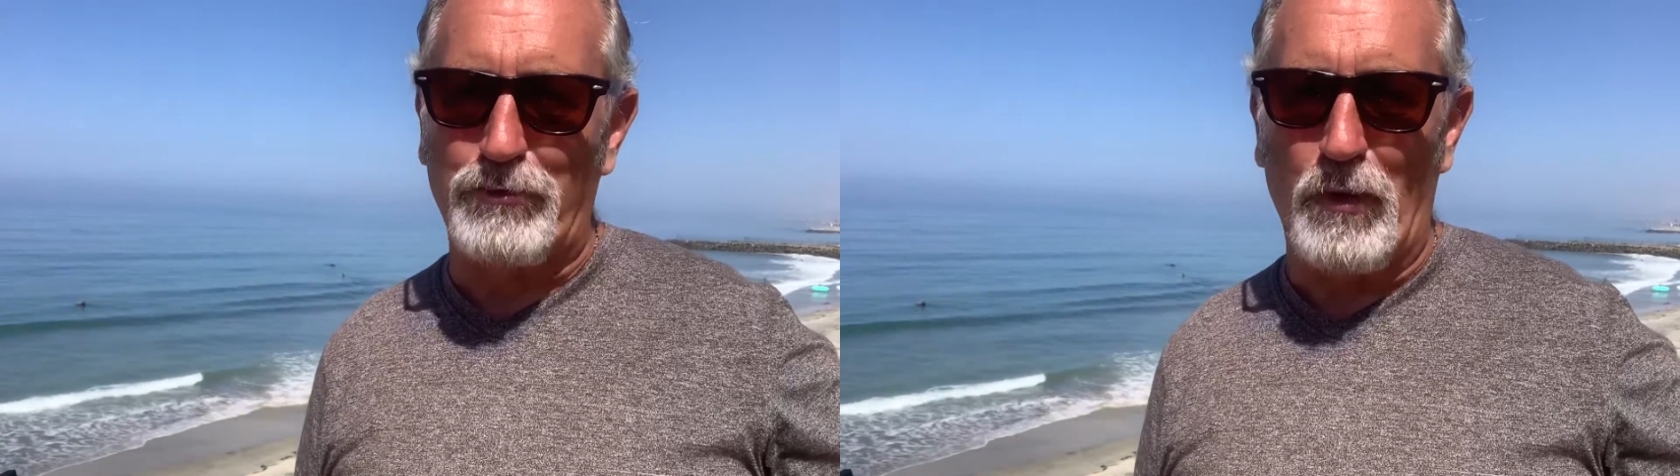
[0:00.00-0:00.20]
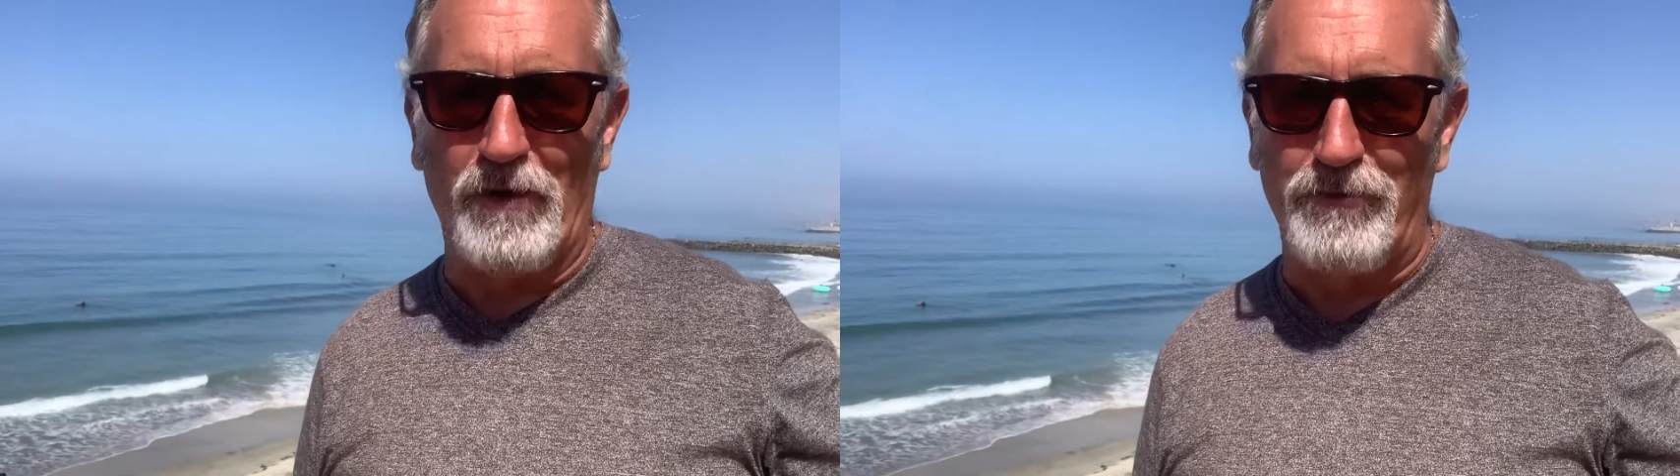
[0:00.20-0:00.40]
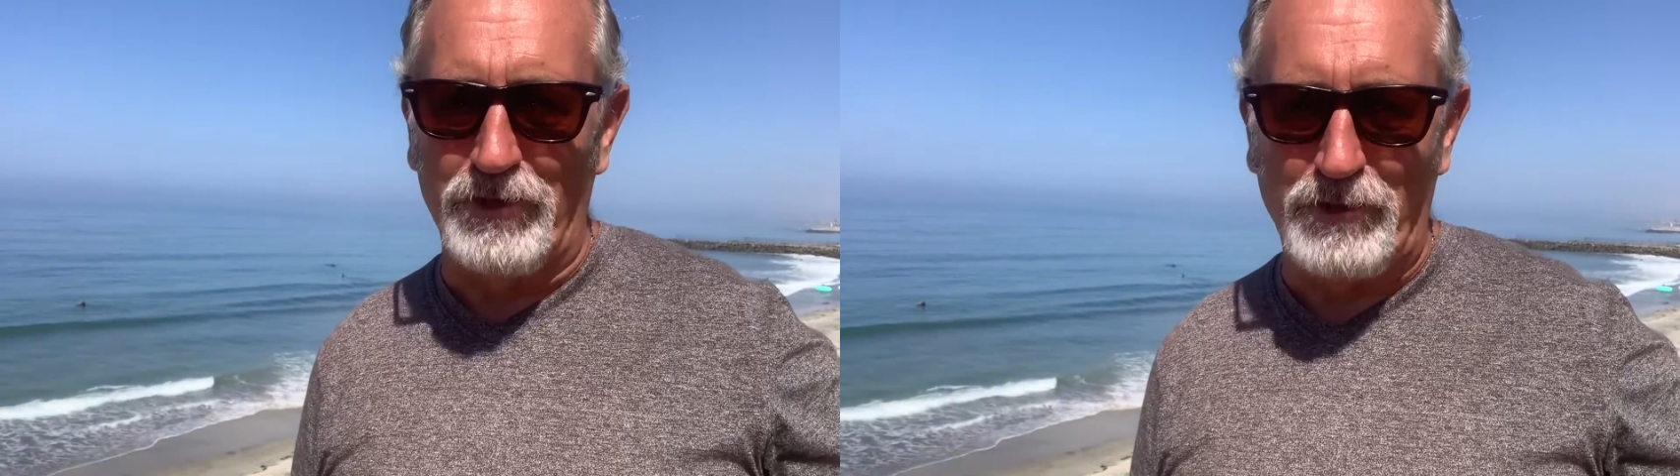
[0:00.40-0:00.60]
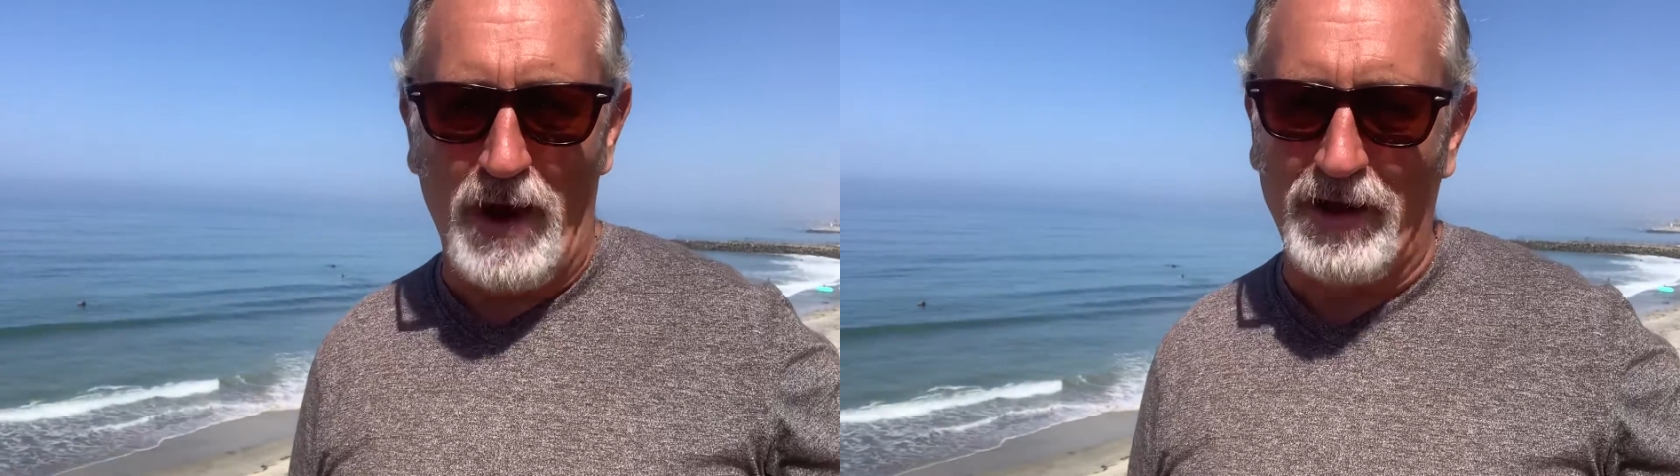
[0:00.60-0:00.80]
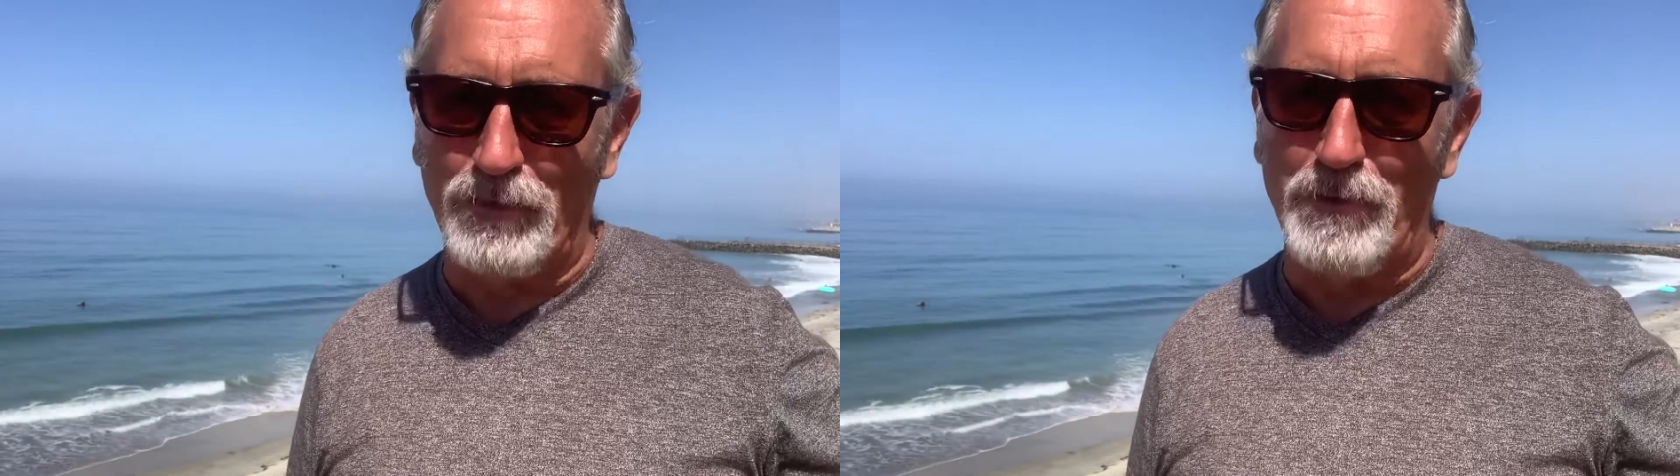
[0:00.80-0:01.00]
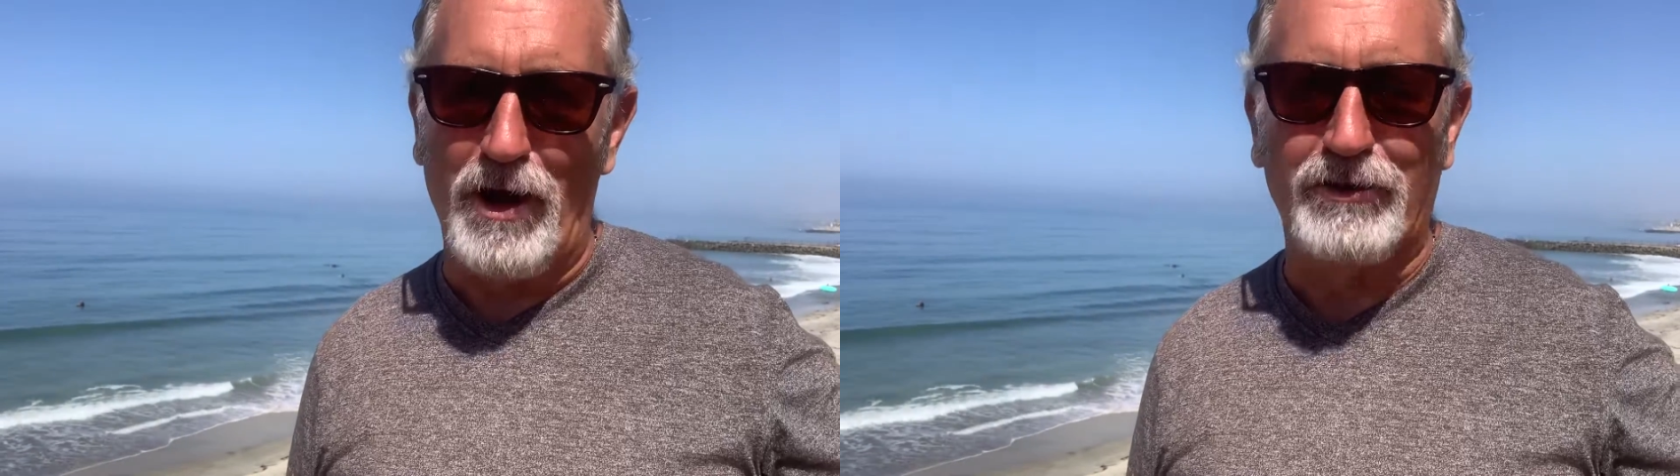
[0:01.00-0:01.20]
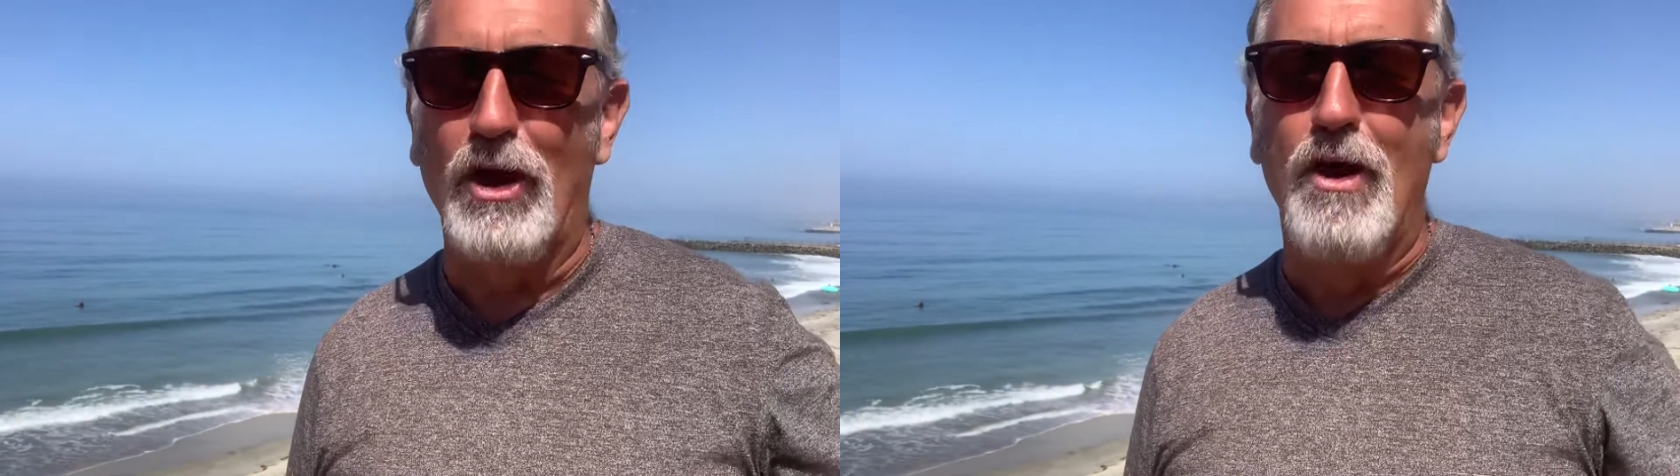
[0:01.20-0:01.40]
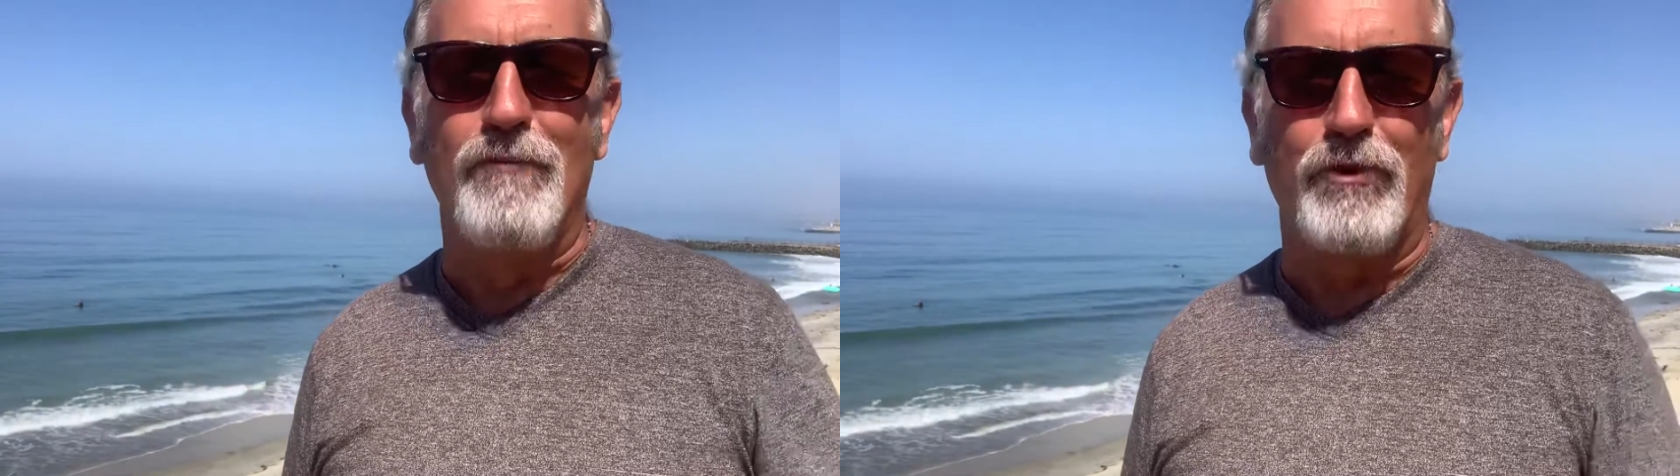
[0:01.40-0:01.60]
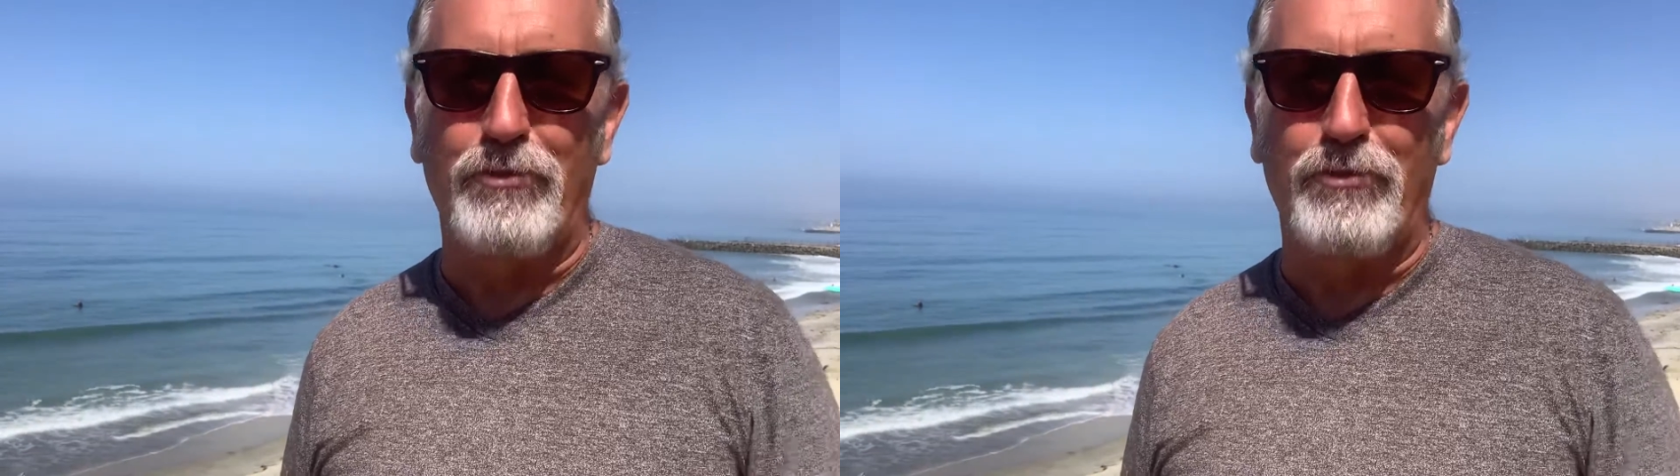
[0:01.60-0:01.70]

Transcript: square foot cracker box for,